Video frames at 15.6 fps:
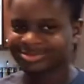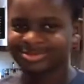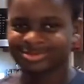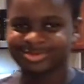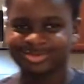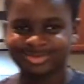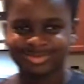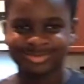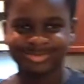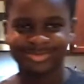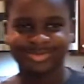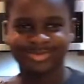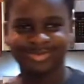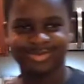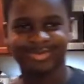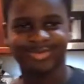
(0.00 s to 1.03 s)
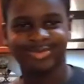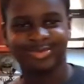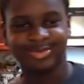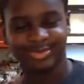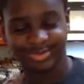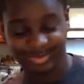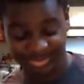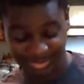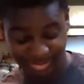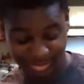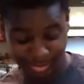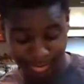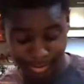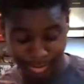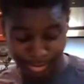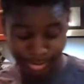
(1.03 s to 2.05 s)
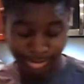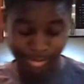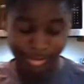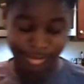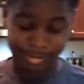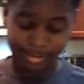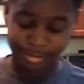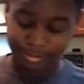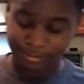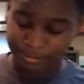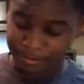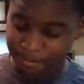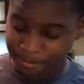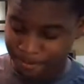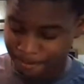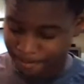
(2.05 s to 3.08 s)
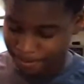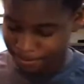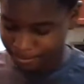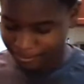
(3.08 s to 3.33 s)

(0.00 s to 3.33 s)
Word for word: my hands. Where's my towel? I can never